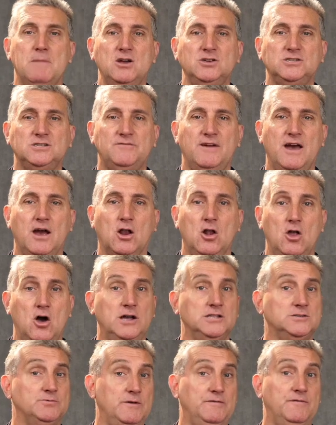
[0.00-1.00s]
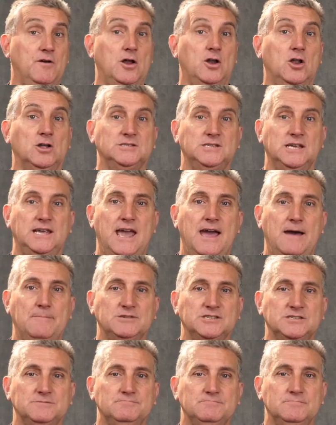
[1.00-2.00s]
in most of our clients, we find lots of
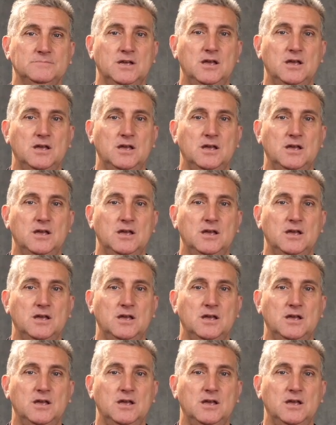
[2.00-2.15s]
gaps.